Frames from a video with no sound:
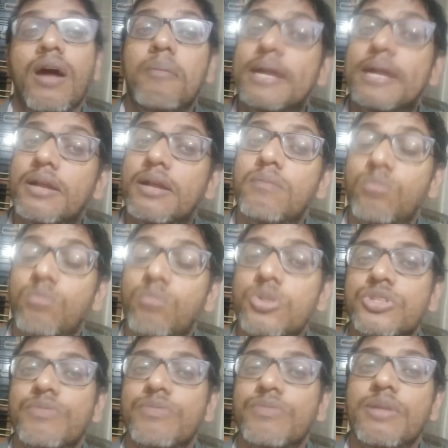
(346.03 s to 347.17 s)
but
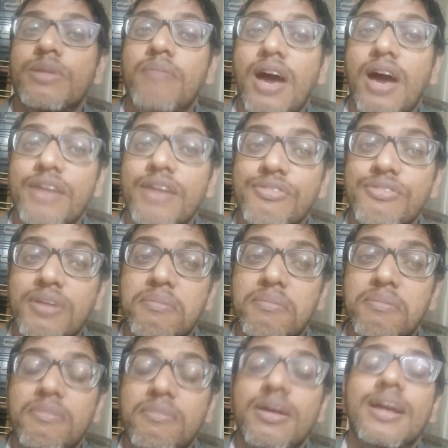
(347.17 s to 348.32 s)
most of them are from
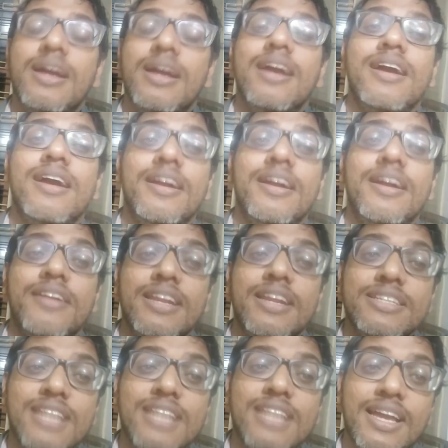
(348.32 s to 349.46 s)

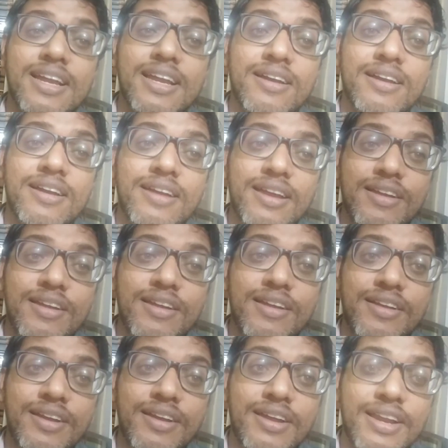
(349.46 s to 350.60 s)
countries like
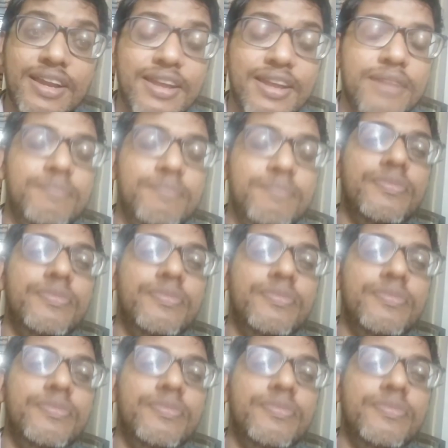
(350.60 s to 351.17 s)
India.